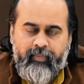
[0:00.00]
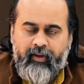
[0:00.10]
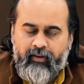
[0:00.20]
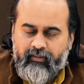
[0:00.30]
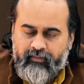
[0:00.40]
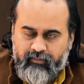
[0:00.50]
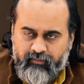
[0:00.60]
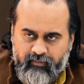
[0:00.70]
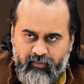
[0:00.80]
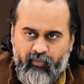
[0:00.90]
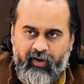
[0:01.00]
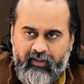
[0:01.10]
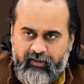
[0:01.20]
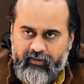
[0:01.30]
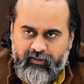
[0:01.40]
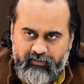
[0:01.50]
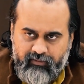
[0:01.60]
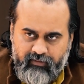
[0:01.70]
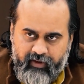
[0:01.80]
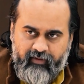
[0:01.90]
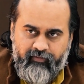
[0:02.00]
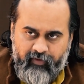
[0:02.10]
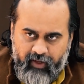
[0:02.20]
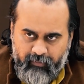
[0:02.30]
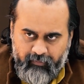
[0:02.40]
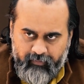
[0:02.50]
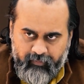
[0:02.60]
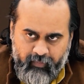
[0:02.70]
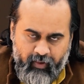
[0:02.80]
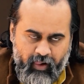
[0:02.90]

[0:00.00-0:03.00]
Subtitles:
be wealth and fame,